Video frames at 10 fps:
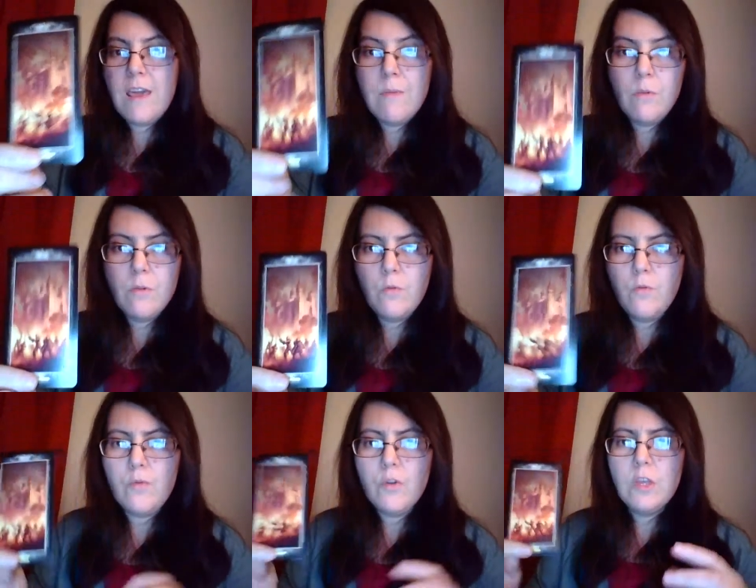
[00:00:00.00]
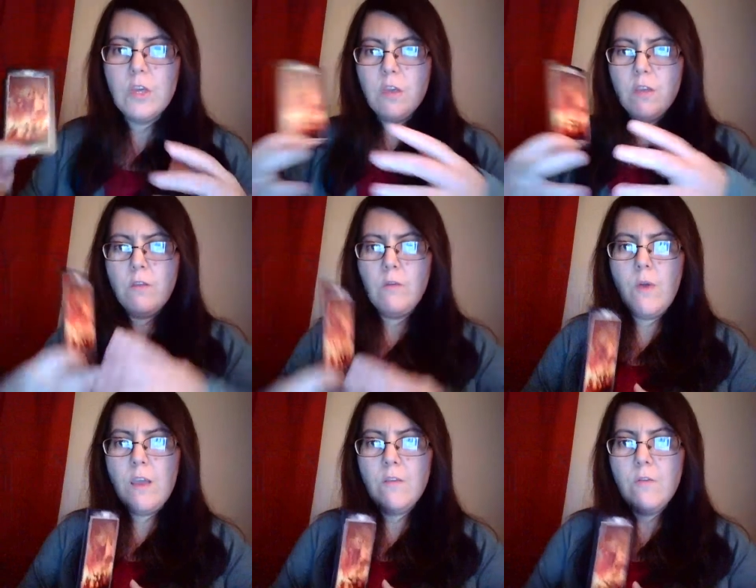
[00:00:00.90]
able to fully
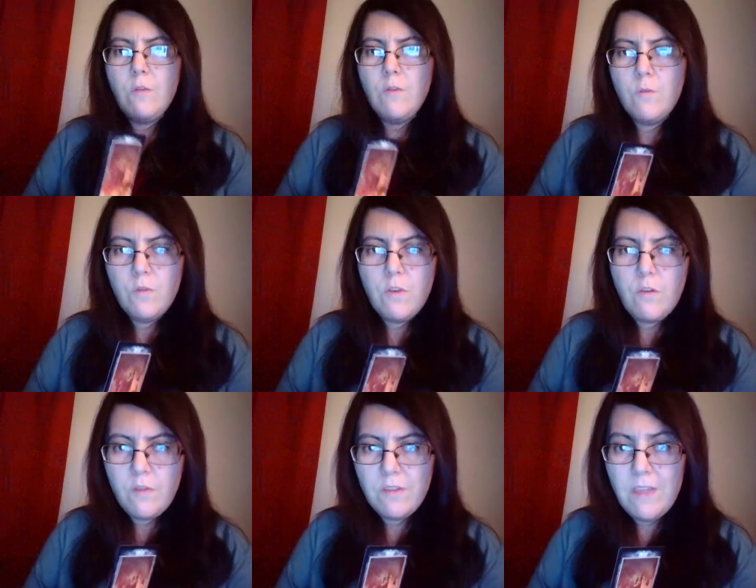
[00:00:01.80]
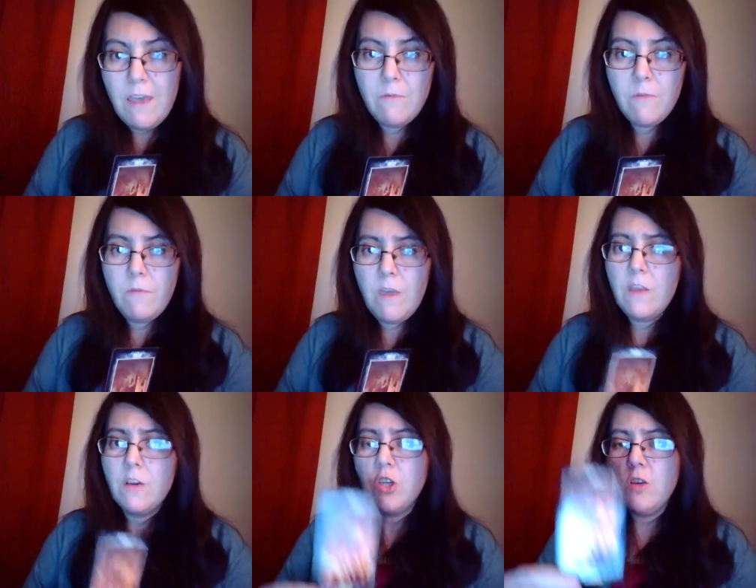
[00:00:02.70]
integrate those two different types of
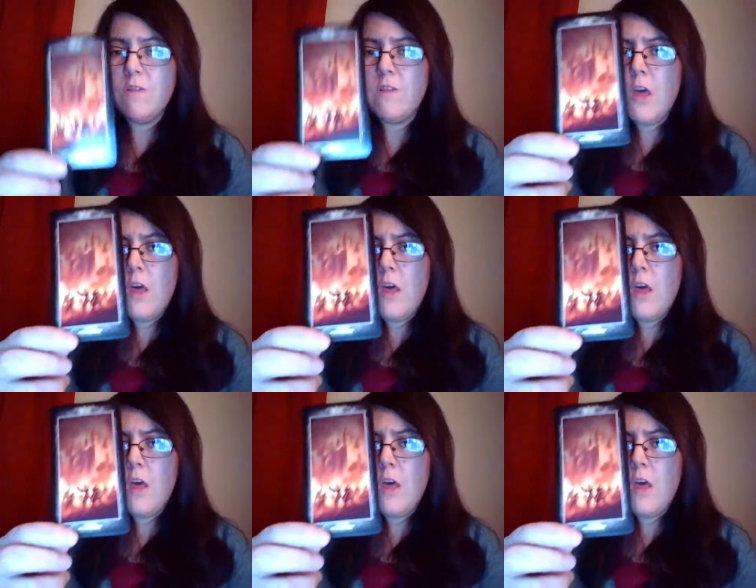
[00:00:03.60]
energies,